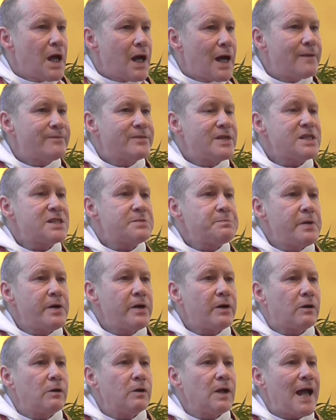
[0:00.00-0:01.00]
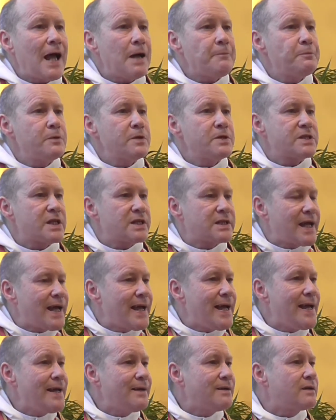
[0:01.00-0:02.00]
And this miracle happens
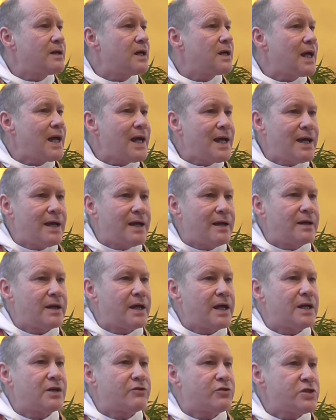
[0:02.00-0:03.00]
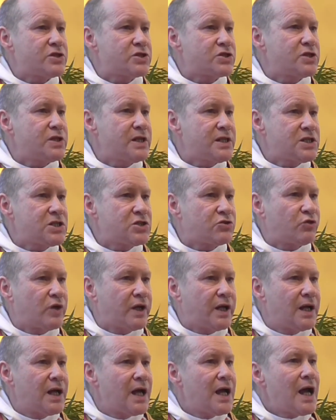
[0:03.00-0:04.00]
again and again in Christian history.